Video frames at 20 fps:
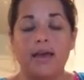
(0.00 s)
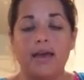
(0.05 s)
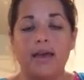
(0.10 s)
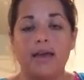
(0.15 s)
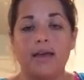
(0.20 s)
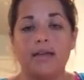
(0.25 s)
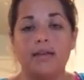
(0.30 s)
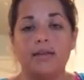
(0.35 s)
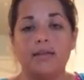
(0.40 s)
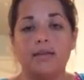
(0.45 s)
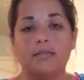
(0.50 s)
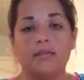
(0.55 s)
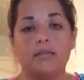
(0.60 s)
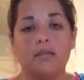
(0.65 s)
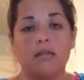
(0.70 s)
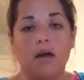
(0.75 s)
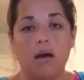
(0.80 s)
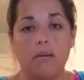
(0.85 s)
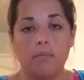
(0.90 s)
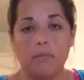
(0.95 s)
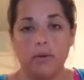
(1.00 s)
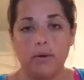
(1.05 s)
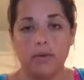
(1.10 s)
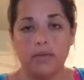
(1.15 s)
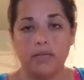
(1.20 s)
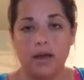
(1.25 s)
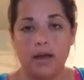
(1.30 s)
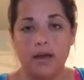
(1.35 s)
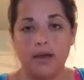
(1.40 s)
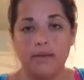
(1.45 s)
and it's a lot more
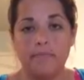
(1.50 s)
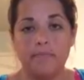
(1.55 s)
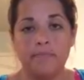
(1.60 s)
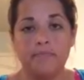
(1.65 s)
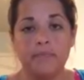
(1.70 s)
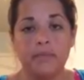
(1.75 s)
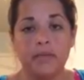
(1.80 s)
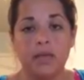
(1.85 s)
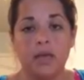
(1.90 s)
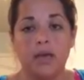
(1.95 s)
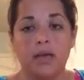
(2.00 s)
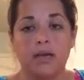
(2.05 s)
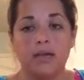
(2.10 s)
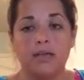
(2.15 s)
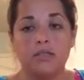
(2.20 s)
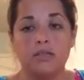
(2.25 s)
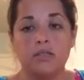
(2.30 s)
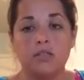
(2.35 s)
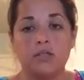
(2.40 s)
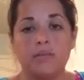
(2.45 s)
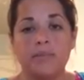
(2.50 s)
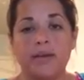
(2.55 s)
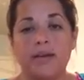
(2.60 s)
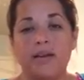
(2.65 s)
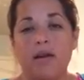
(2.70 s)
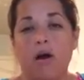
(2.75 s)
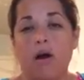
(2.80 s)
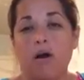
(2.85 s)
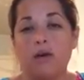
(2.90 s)
time consuming.